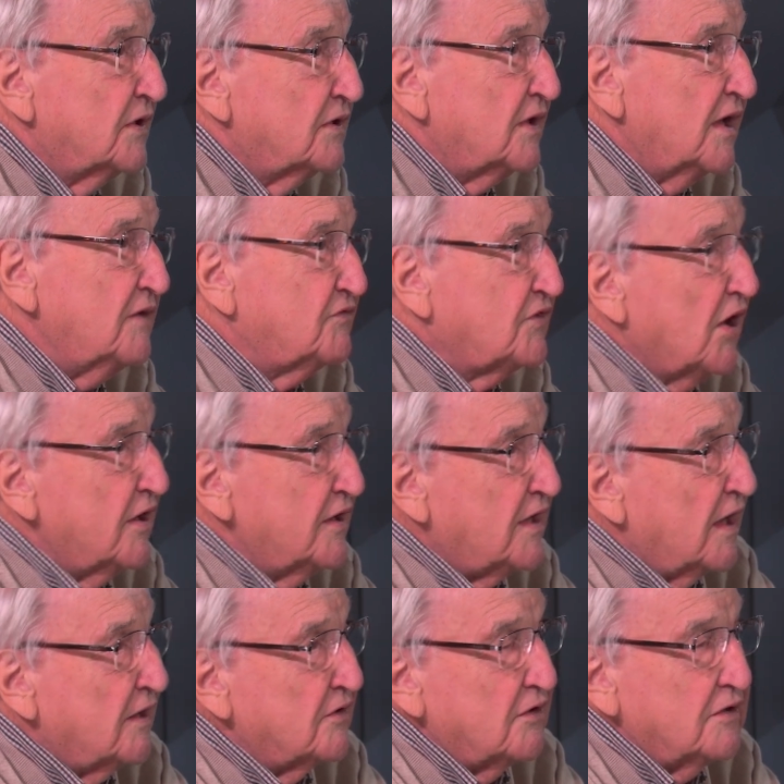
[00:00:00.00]
they've dined
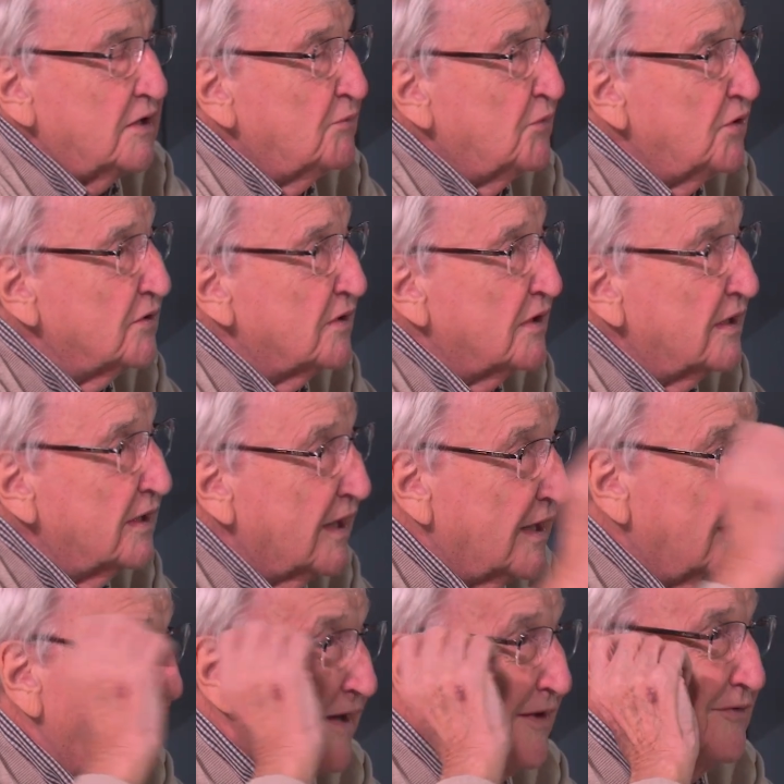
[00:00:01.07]
out on it more than I
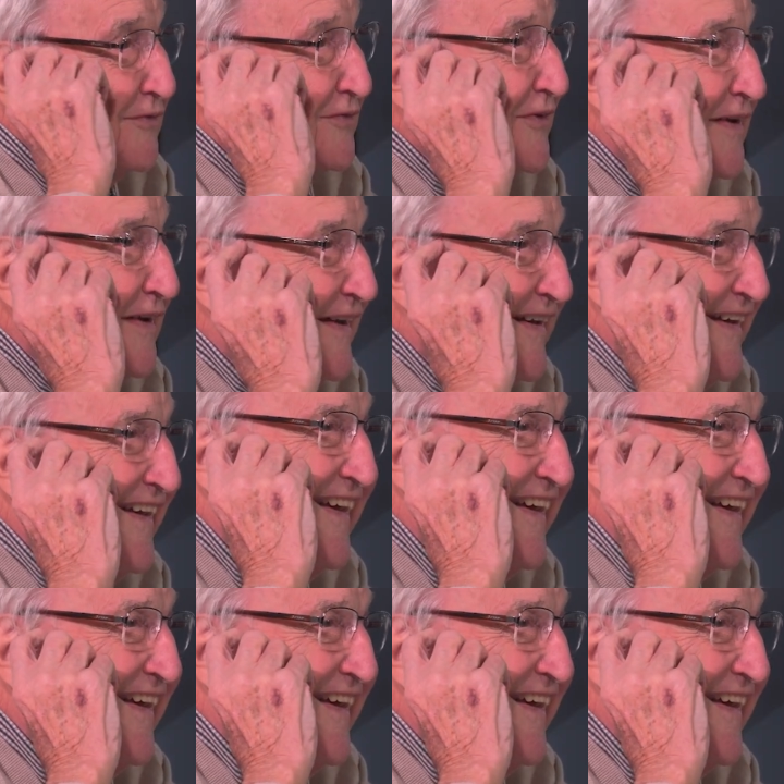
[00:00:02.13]
have.